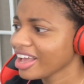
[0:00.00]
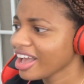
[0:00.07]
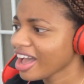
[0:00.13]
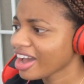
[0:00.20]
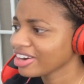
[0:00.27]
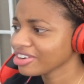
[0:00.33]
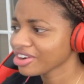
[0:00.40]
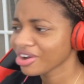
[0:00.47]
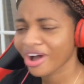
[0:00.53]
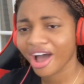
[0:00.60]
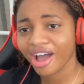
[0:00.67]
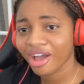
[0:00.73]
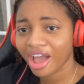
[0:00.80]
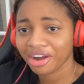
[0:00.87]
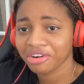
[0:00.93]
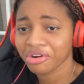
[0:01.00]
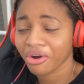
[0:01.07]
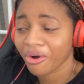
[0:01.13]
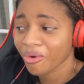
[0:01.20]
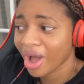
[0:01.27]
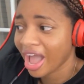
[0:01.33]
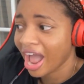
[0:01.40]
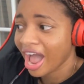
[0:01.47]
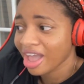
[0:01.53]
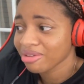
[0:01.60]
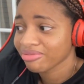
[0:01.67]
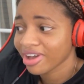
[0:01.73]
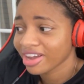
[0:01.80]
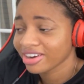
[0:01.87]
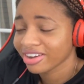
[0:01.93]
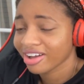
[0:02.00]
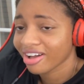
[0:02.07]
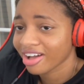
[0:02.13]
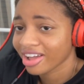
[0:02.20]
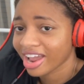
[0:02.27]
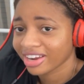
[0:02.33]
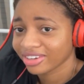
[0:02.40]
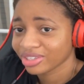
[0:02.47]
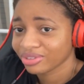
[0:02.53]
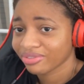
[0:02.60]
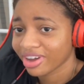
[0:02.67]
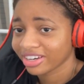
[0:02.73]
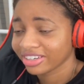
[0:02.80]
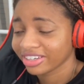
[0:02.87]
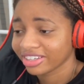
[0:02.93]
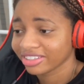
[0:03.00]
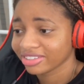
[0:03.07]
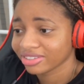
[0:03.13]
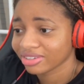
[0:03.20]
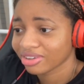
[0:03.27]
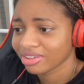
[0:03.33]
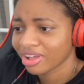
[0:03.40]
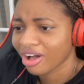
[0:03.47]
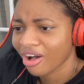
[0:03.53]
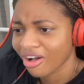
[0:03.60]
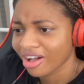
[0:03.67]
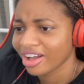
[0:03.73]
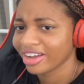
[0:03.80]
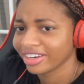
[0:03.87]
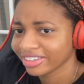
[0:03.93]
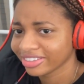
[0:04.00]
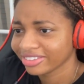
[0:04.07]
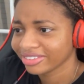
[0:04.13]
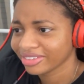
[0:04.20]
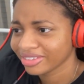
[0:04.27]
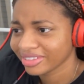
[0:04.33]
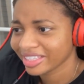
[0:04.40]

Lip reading: I don't know why I find it odd. I just find it odd.